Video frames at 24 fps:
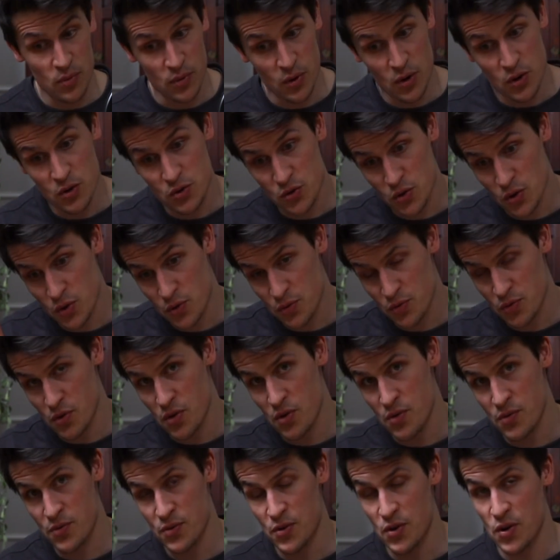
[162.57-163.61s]
neutral through
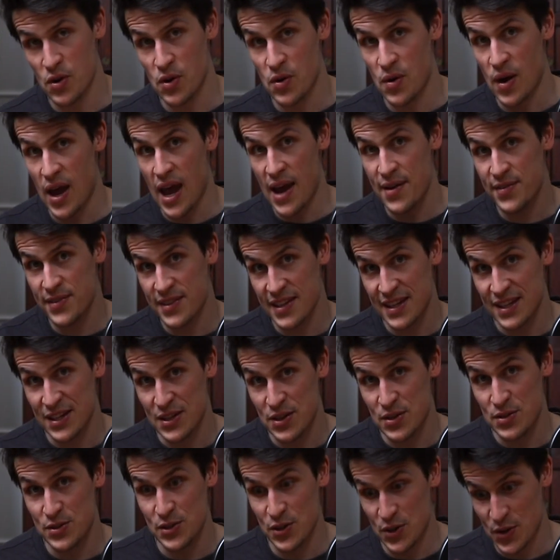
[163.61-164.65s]
and through, everything that
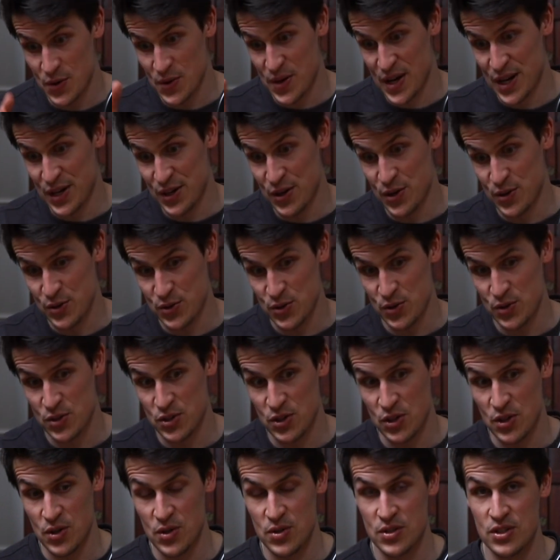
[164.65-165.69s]
you do in neutral
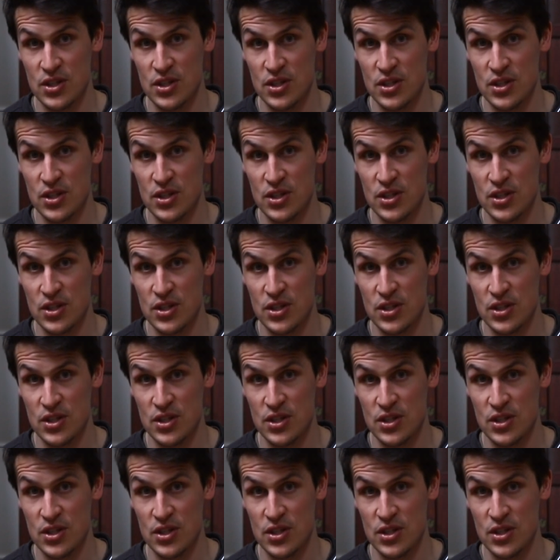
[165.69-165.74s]
shoes.